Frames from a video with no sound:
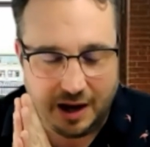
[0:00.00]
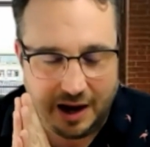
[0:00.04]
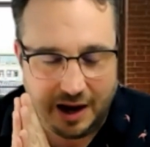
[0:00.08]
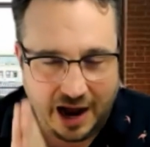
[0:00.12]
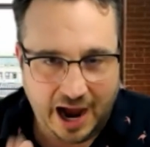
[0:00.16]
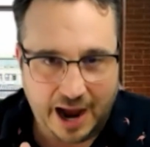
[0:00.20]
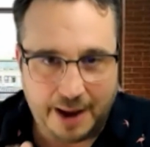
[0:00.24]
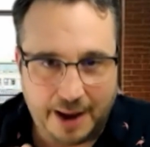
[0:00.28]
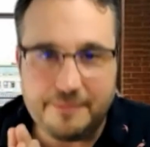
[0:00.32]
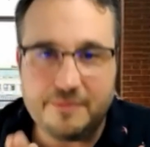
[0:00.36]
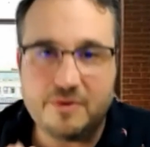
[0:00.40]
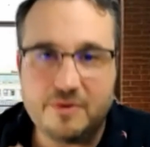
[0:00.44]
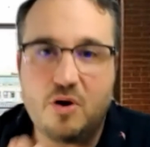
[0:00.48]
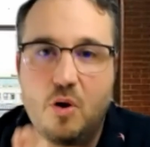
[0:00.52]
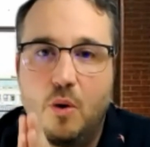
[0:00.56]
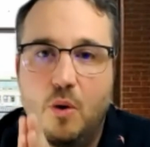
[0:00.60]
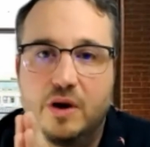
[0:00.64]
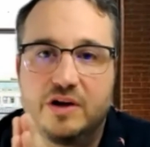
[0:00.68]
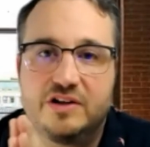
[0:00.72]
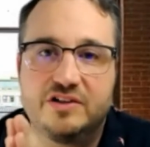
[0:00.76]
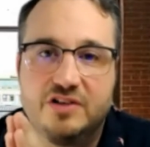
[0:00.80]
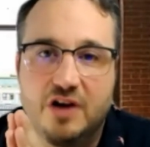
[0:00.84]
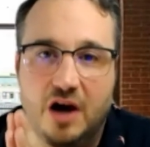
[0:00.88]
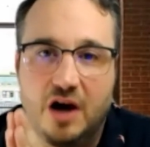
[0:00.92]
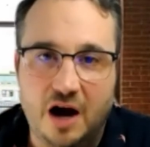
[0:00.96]
I'm
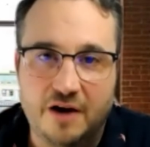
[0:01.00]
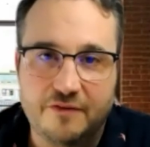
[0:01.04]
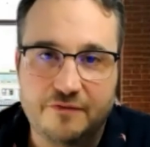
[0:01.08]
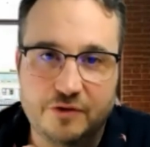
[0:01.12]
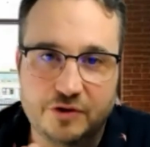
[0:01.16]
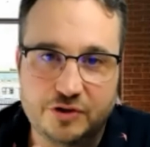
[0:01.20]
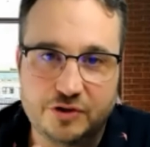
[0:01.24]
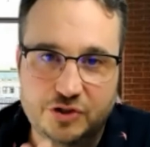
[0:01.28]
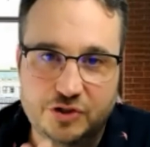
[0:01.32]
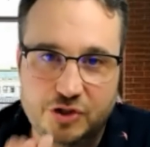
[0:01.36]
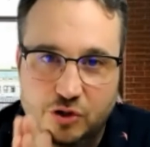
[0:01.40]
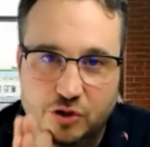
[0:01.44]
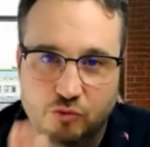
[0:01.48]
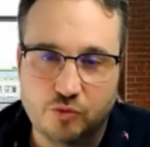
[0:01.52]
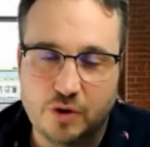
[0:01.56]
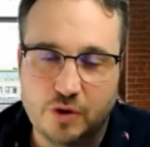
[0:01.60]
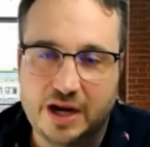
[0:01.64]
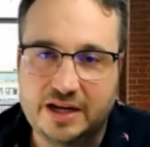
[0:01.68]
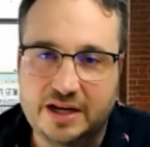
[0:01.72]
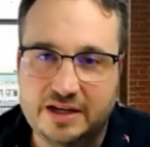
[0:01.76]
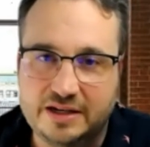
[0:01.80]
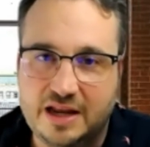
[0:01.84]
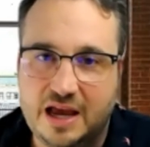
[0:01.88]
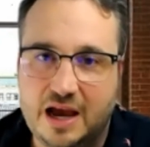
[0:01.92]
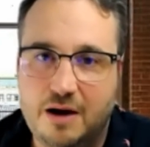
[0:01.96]
going to offer it to you
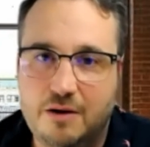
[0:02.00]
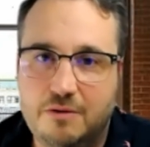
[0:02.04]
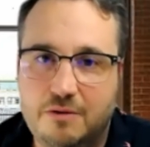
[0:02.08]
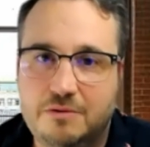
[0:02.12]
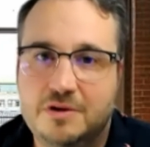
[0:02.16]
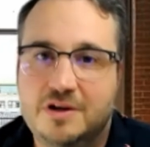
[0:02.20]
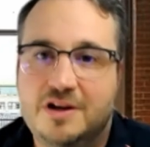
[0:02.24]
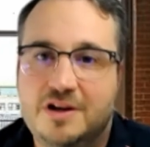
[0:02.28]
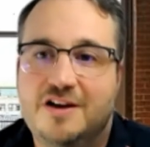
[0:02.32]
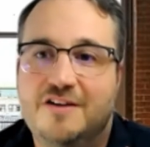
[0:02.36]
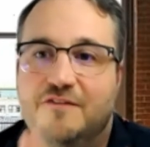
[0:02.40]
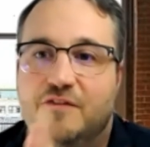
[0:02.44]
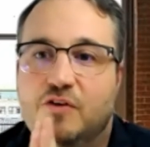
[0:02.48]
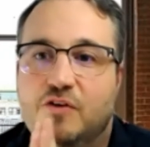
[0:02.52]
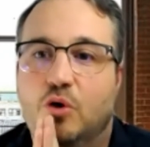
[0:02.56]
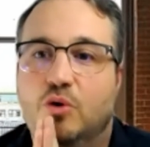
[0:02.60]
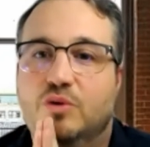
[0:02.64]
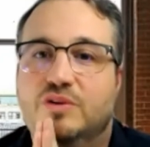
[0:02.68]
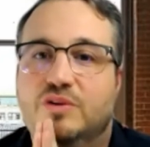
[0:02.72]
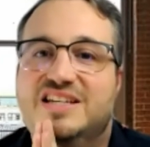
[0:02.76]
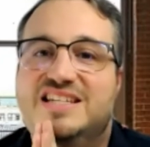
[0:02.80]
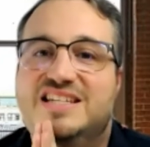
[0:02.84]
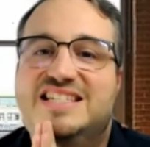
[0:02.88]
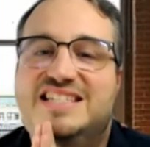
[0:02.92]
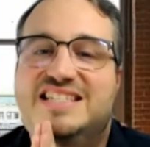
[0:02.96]
right now for
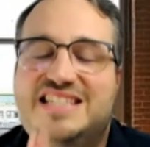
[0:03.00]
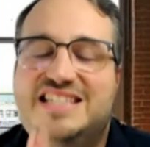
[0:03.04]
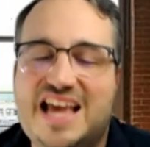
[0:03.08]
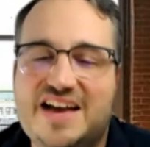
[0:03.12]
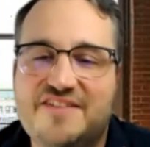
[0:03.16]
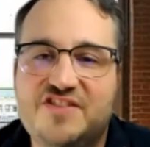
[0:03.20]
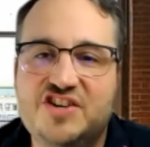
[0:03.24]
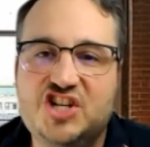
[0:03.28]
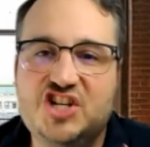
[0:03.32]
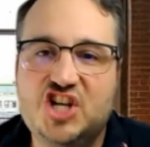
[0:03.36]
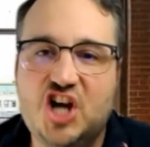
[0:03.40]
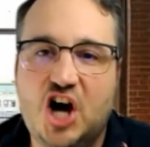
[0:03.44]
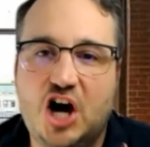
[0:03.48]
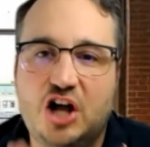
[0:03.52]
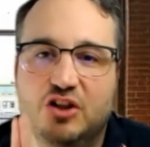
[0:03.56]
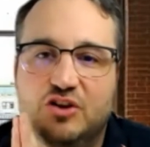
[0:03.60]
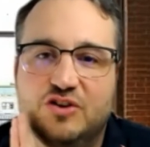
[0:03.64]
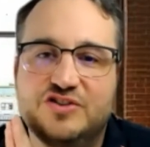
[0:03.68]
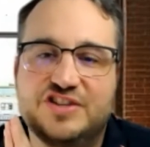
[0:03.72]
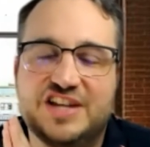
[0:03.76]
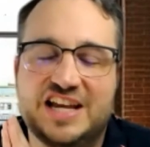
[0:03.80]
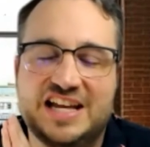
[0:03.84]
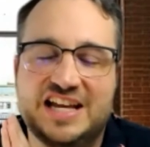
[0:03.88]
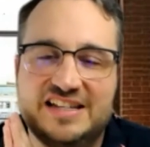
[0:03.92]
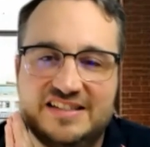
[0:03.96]
only
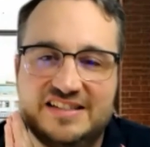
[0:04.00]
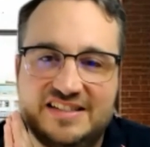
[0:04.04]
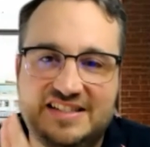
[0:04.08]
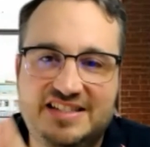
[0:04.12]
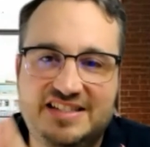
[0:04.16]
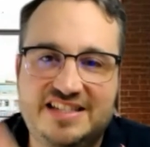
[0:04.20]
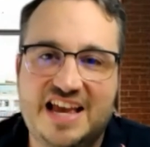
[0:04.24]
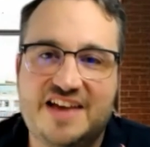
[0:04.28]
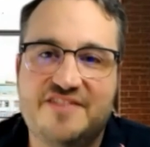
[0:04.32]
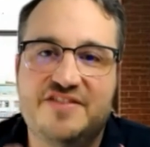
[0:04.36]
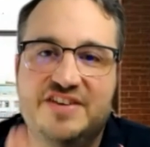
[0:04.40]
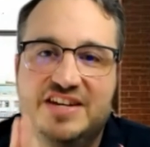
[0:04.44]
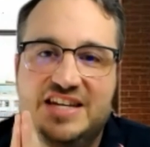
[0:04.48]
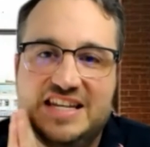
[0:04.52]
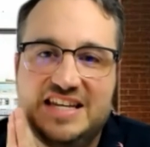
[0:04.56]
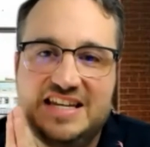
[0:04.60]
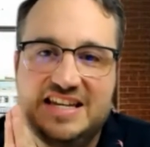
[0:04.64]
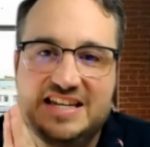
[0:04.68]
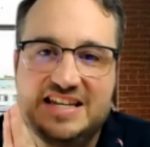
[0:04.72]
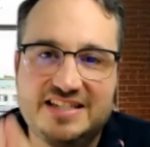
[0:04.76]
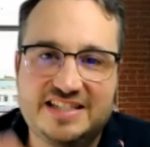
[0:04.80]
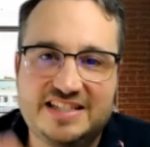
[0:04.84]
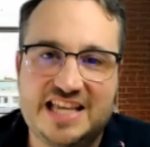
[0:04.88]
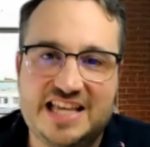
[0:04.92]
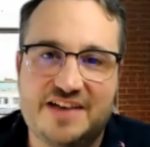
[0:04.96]

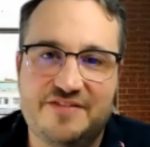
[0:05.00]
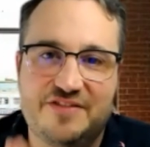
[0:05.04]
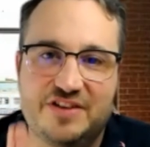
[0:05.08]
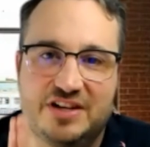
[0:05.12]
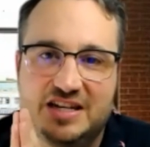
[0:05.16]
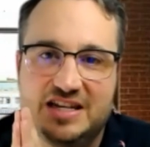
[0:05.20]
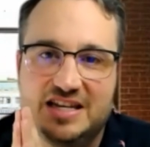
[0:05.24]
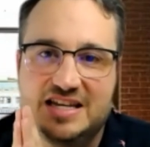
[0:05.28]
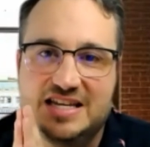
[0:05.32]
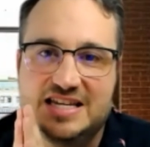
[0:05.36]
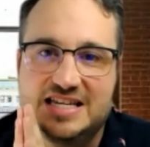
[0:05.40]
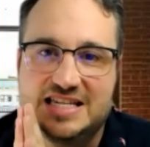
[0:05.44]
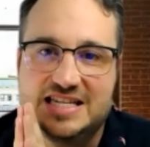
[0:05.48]
$7.77.